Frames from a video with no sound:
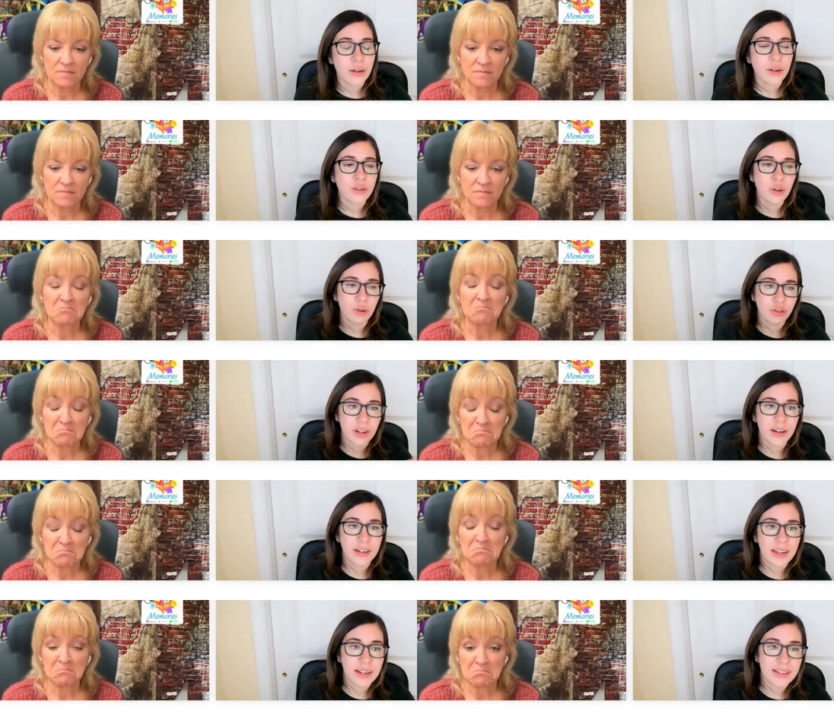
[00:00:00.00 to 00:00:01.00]
Speaker 1: So she had
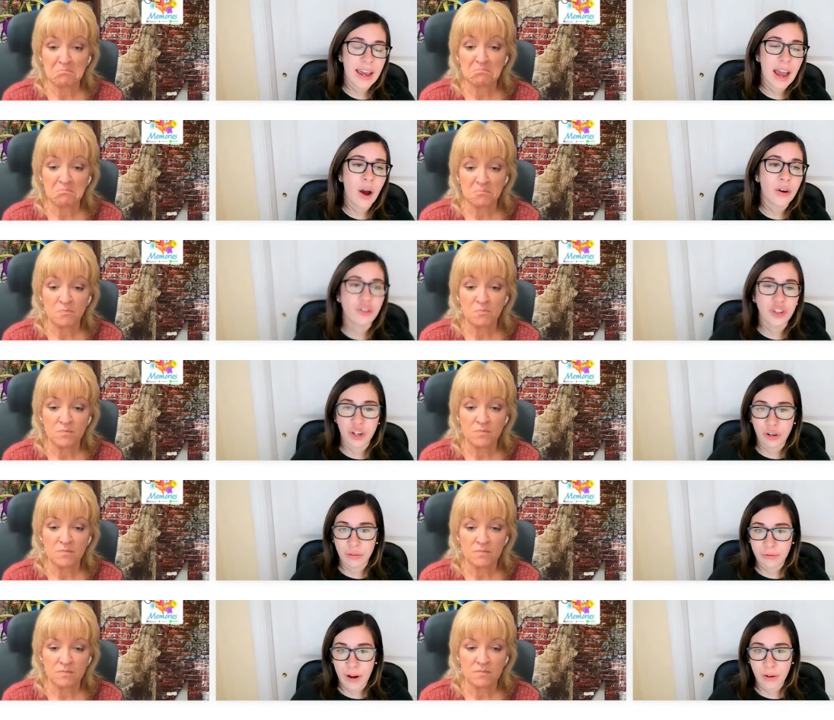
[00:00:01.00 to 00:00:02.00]
to get down and she
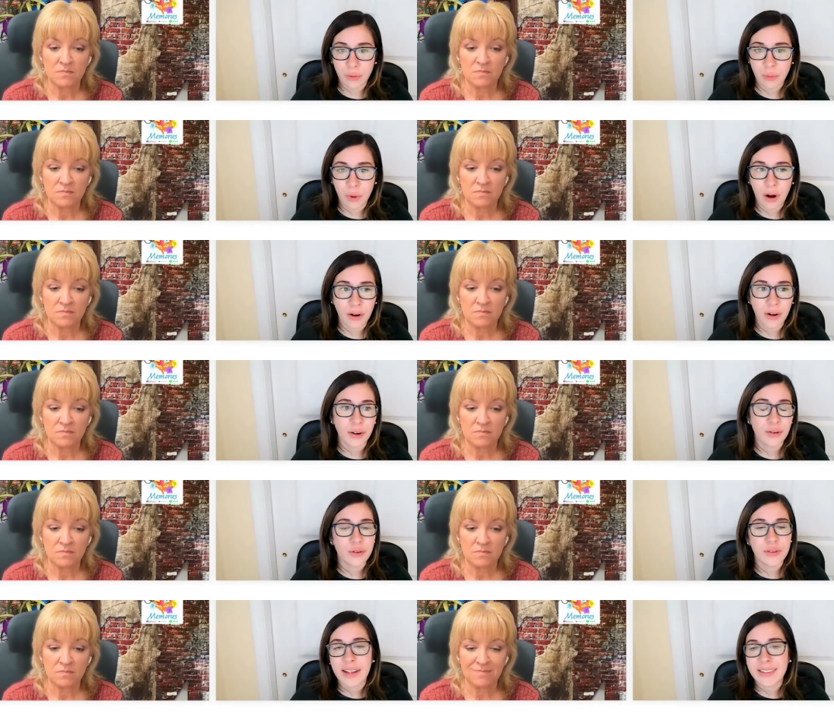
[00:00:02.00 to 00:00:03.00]
couldn't find her walker.
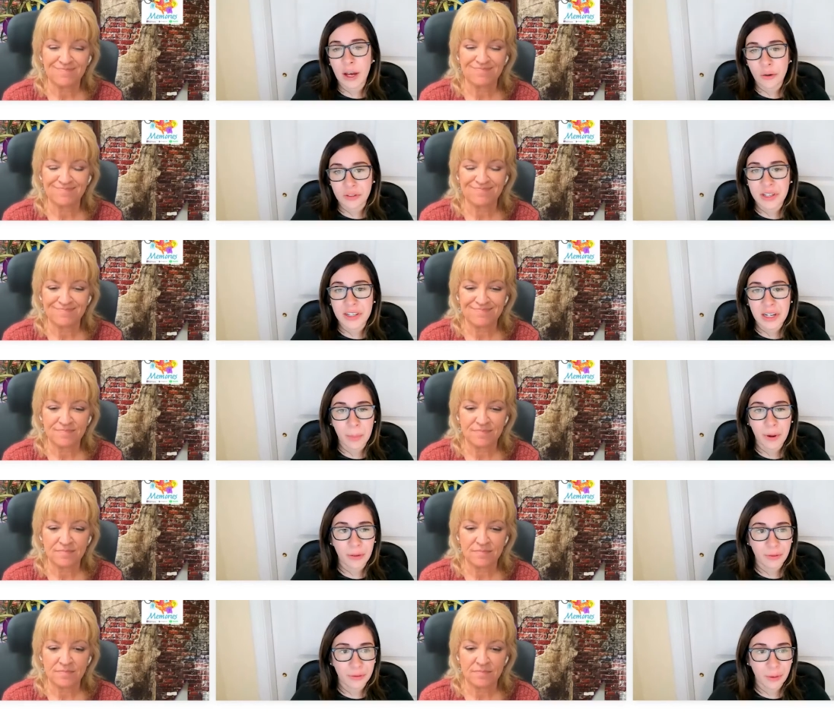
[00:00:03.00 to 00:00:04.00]
So that's how she ended up
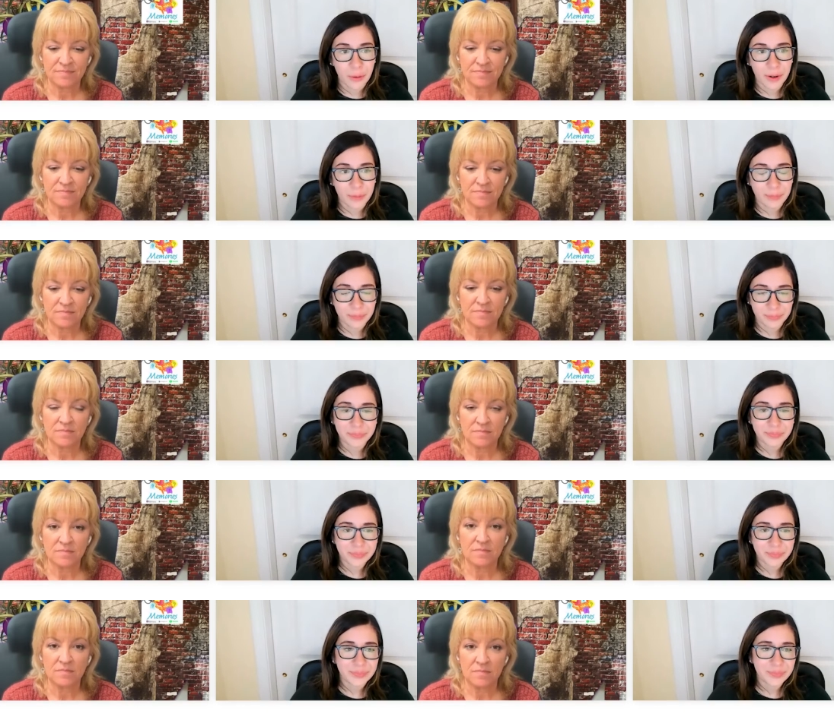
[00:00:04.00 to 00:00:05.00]
on the floor.
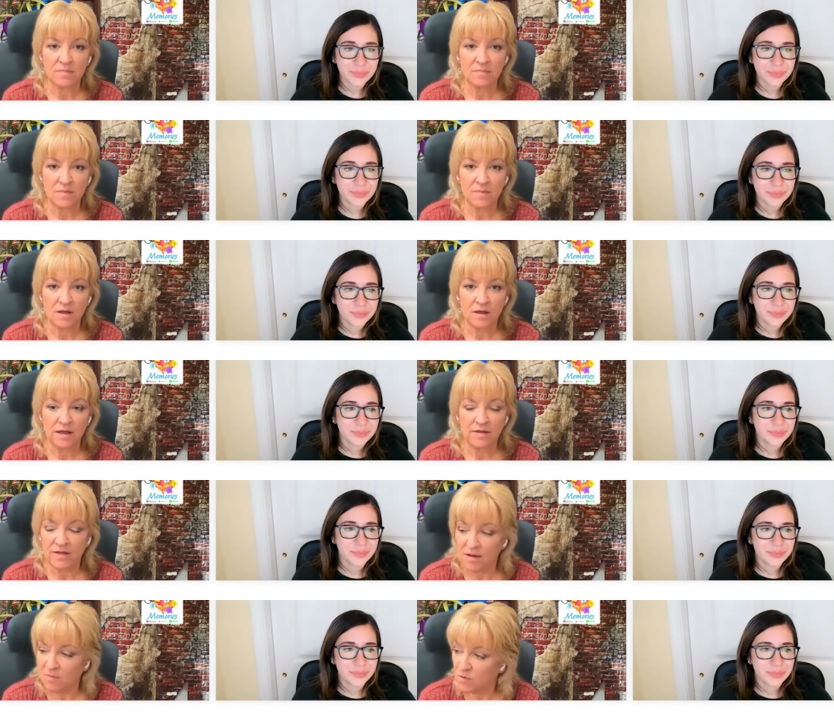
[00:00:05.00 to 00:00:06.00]
Speaker 2: Yeah,
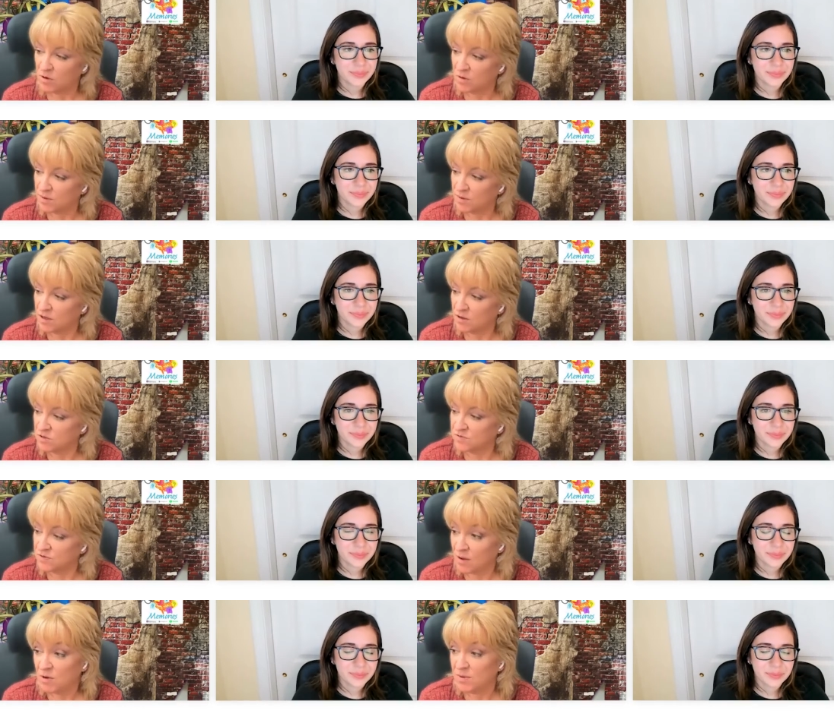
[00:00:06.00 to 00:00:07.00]
that would be
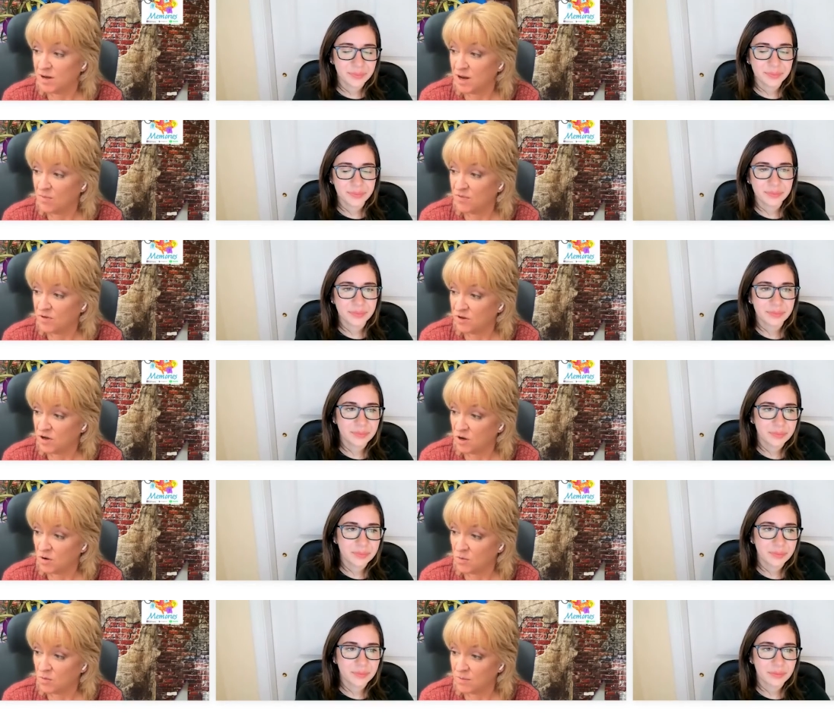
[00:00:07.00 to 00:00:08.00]
useful. That would have been helpful to
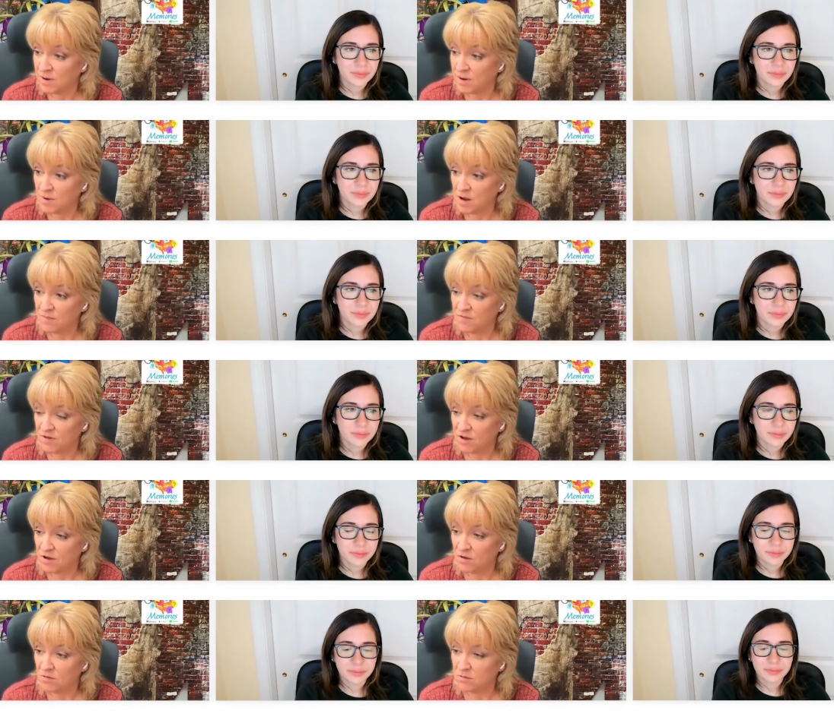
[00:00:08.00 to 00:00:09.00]
know when my mom
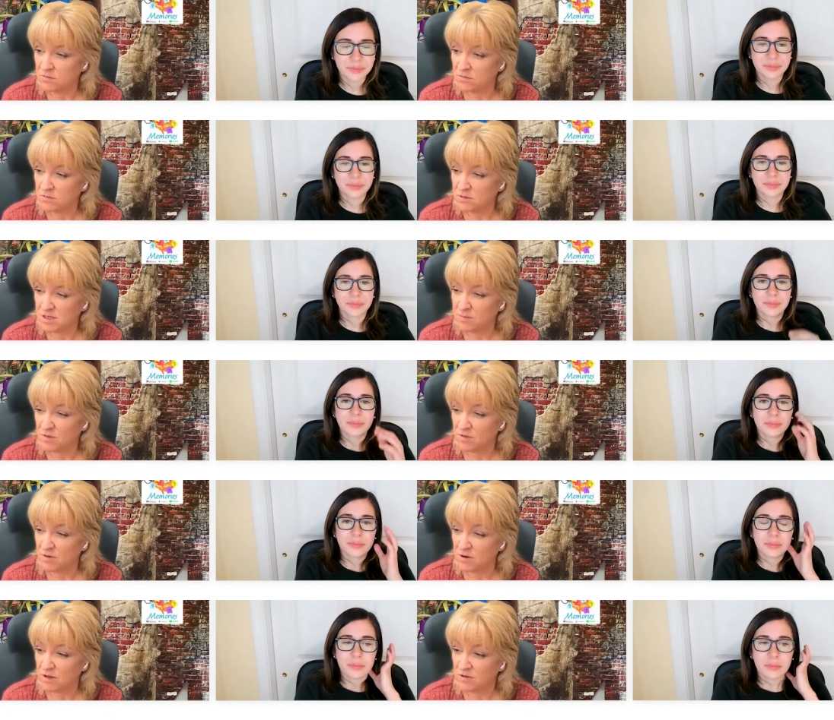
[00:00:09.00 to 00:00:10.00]
fell December
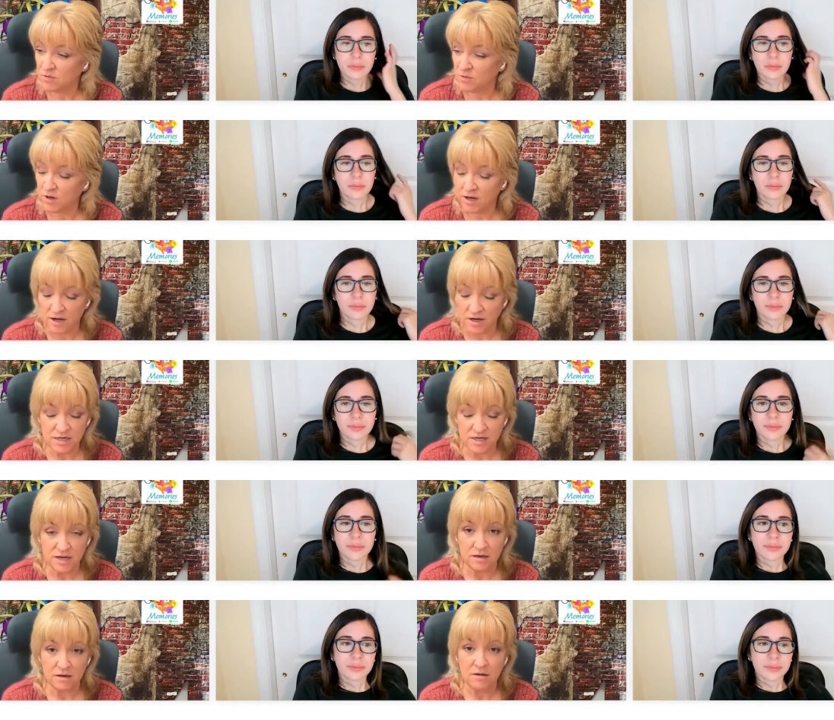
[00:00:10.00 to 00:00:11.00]
30th,
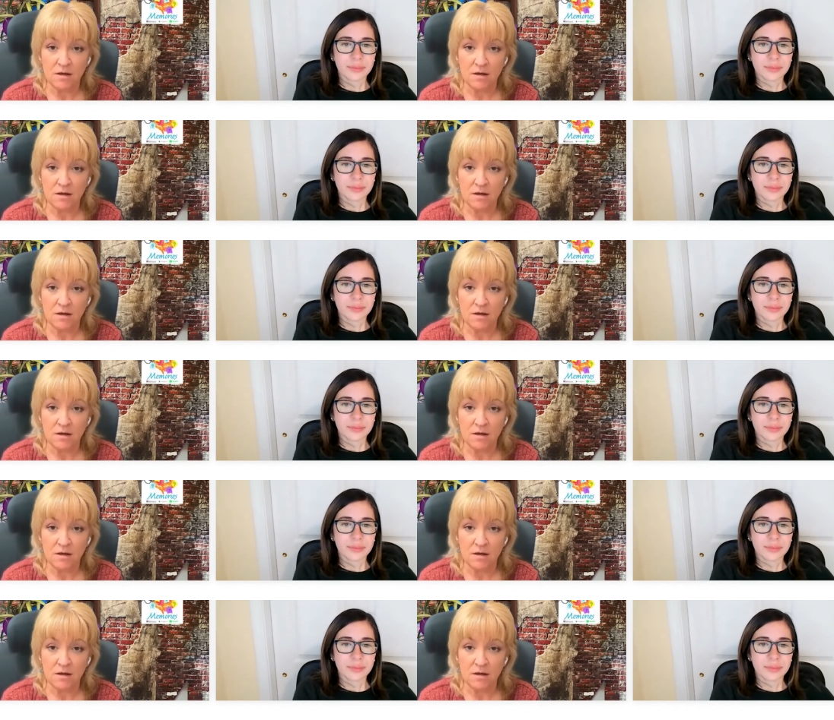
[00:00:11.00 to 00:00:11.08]
2019.